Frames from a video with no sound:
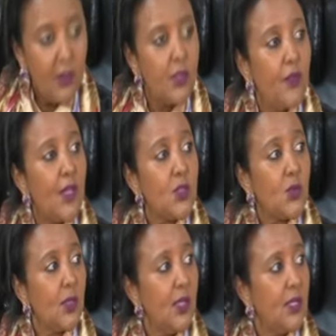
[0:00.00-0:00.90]
The first
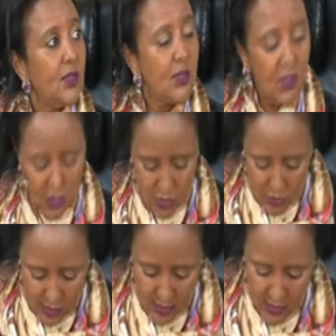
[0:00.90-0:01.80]
one is a
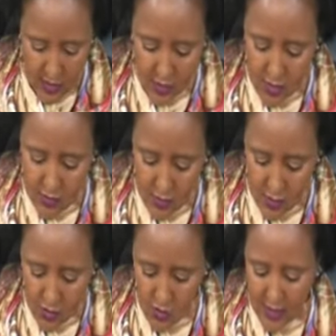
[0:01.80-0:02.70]
student reaction
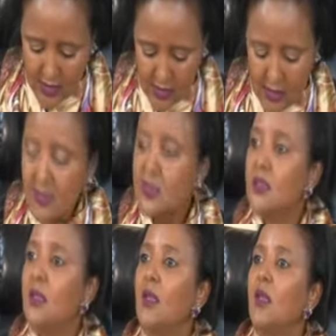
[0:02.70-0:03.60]
to last year's
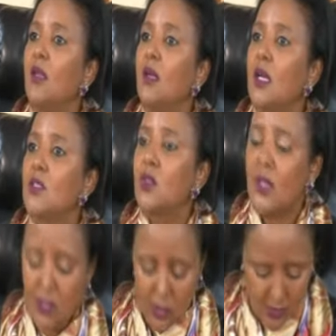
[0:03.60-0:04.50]

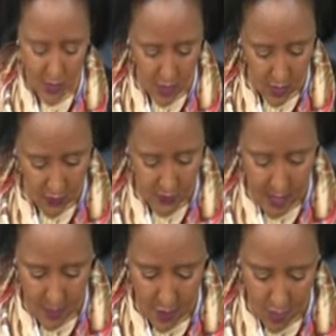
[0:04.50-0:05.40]
cancellation of
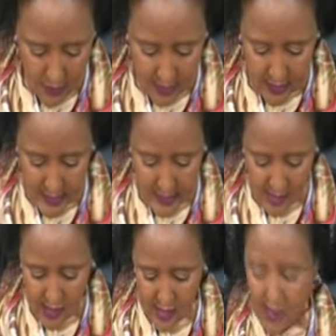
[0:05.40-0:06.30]
some of the
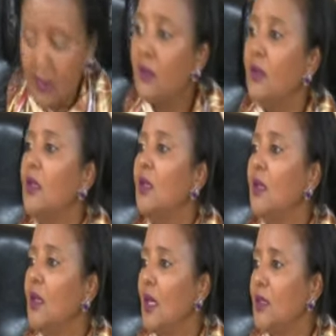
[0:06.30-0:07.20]
KCSE
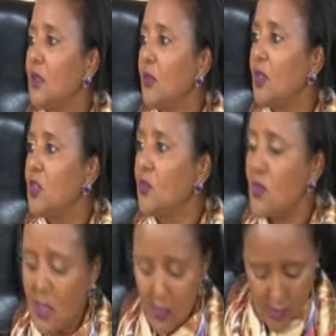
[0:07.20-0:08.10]
examination
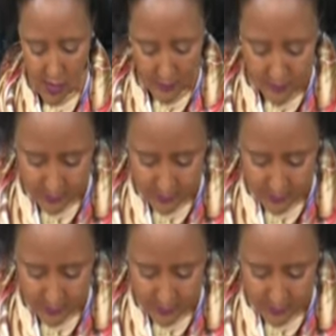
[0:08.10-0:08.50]
results.